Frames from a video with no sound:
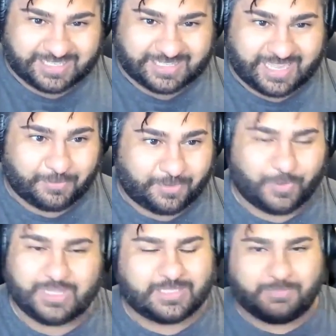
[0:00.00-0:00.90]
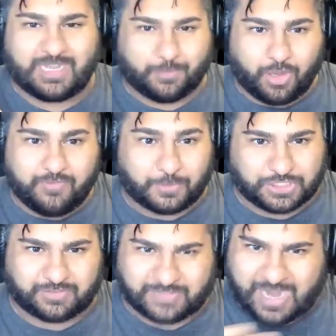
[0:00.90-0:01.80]
Like, when in the beginning of the movie, when she had
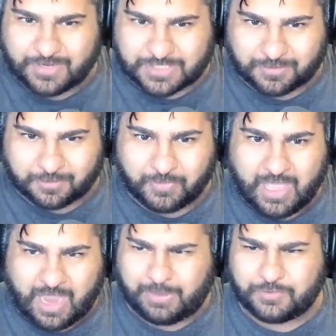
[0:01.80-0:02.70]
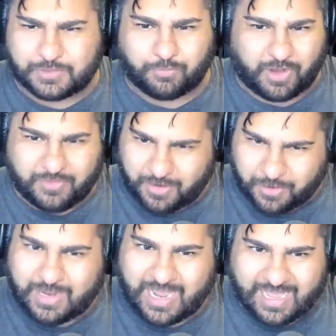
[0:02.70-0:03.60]
the flower to, I believe it was her brother who
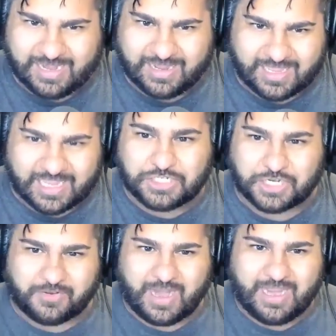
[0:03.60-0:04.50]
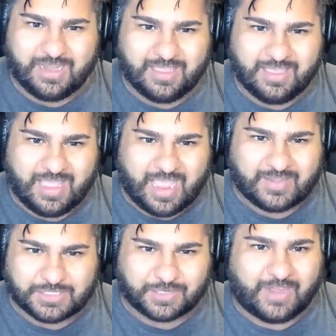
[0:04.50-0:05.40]
got injured, right? And then he
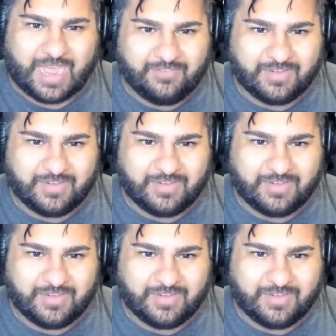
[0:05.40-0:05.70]
survived.